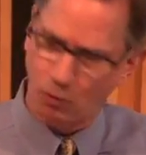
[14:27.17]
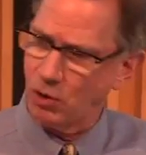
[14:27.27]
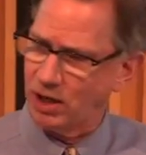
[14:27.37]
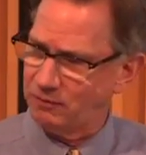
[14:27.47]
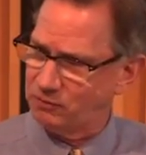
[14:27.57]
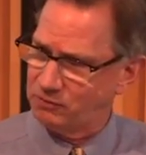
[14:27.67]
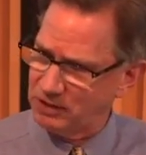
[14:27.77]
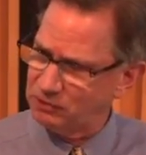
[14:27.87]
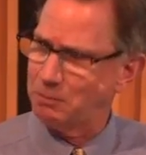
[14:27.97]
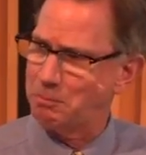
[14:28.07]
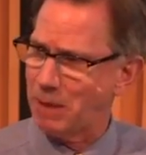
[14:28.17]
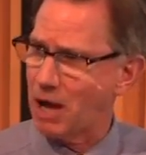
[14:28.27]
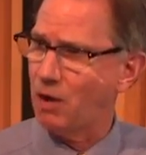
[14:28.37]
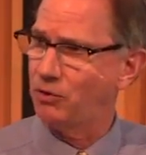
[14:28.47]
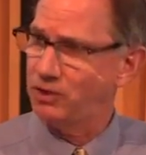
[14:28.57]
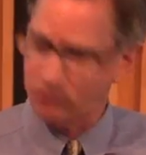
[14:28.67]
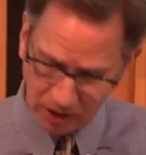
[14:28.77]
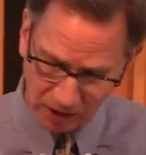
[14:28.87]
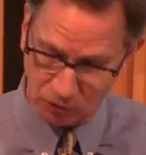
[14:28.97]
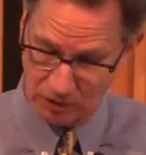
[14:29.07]
war have disemboweled this
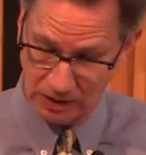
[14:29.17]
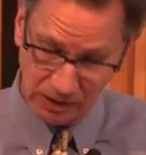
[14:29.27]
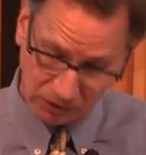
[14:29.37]
country